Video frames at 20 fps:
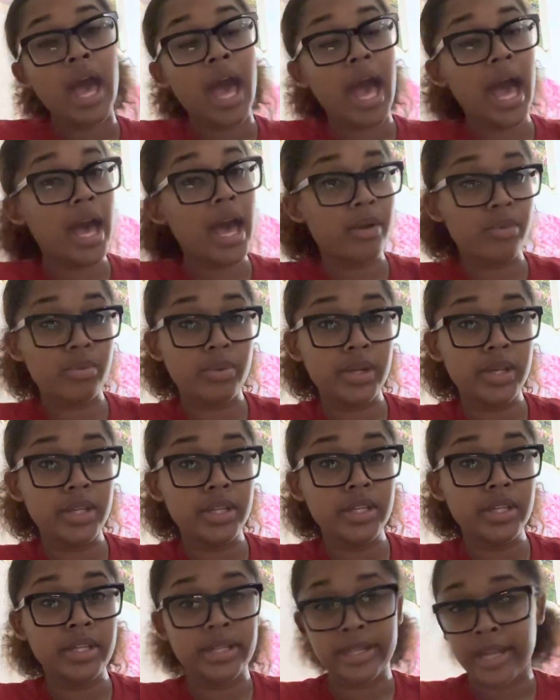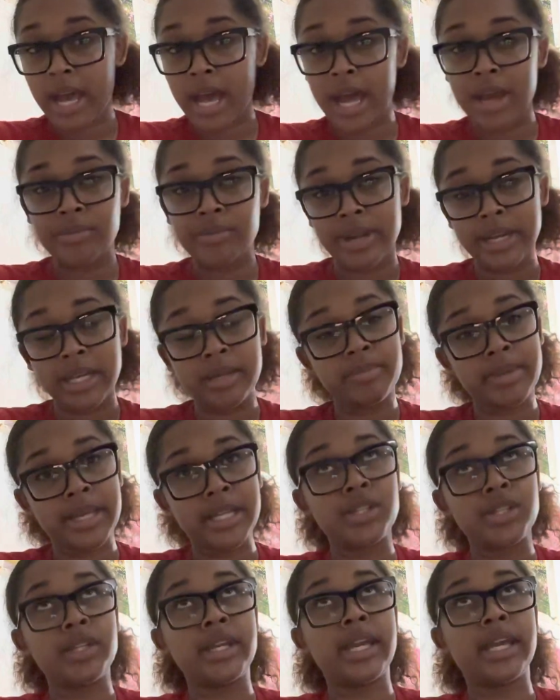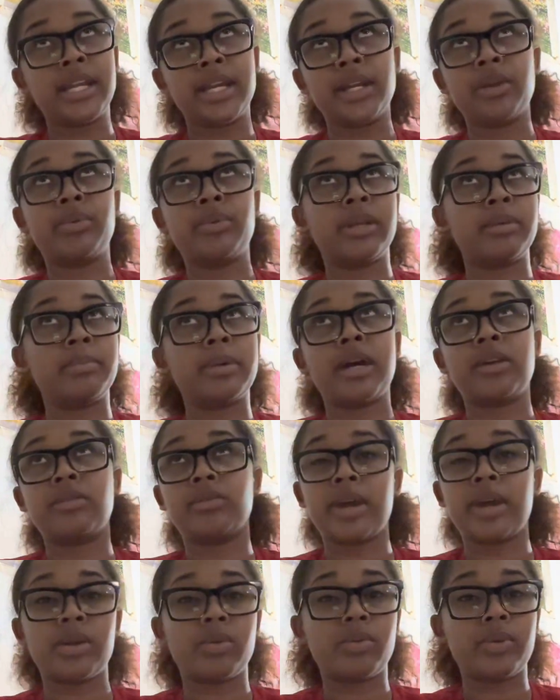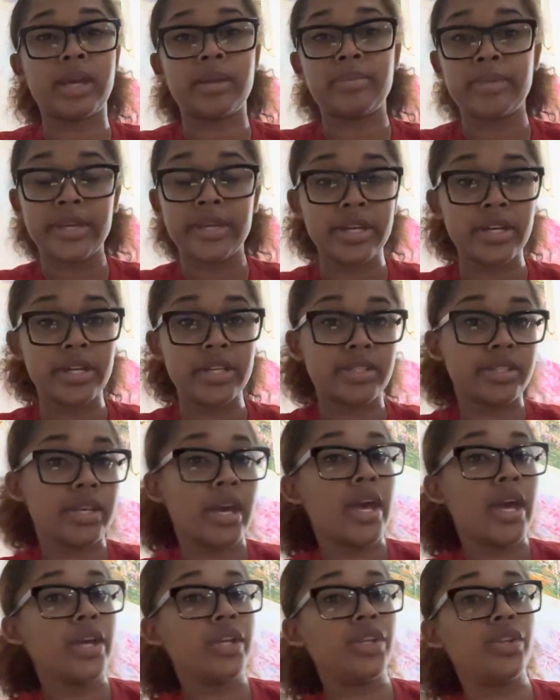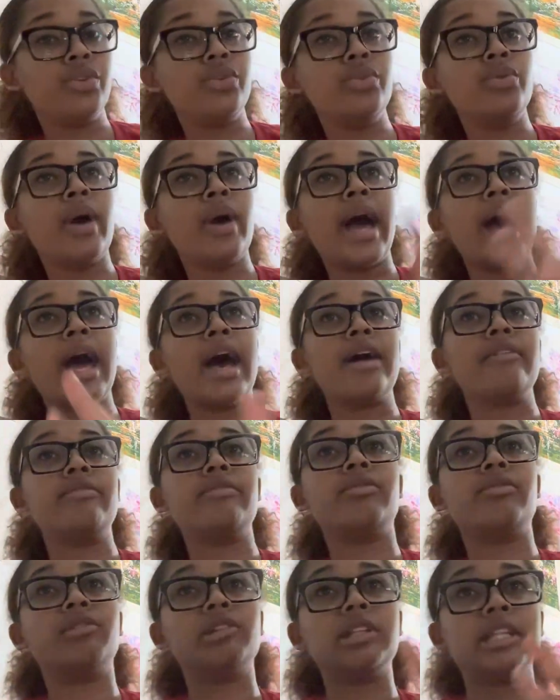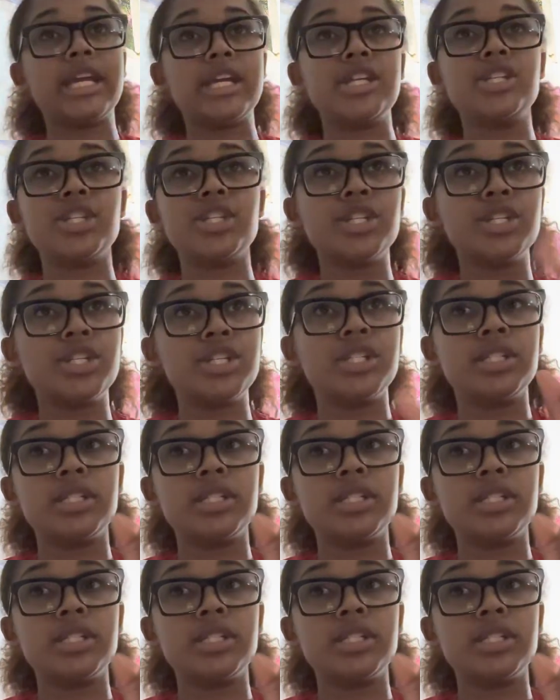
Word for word: I would not recommend getting a rebound right away because you have relationship